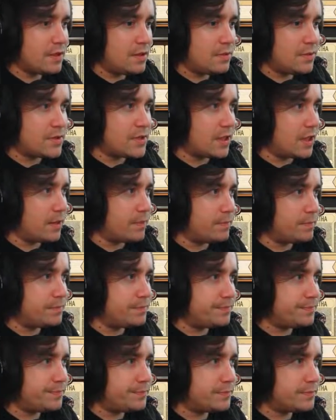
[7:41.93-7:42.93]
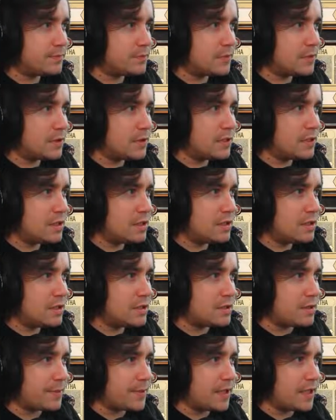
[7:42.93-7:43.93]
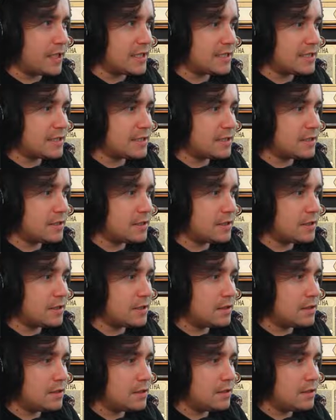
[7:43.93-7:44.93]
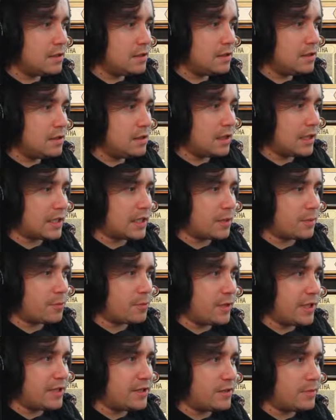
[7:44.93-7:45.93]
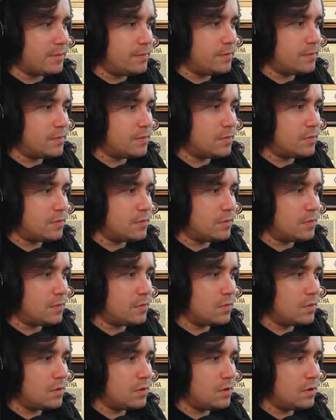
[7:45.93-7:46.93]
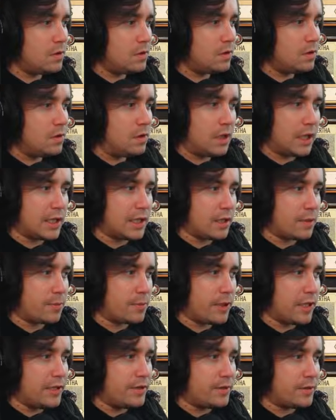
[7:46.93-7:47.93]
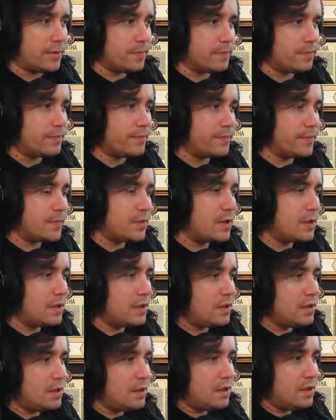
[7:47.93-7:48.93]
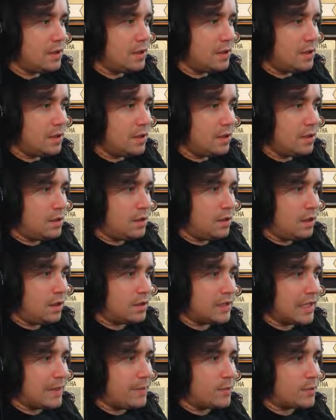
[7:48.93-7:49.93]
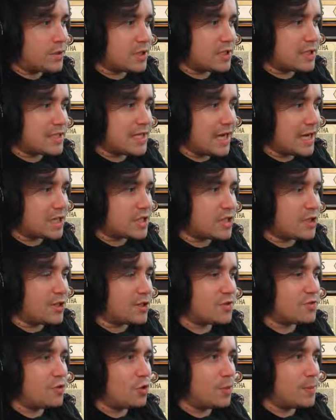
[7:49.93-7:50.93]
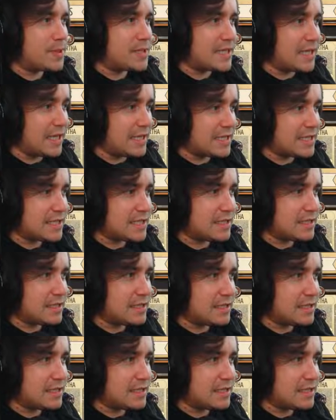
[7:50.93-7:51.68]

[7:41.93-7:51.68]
What's up? What's up, guys? I can upgrade them? I can upgrade them. Unable to attack chance four percent.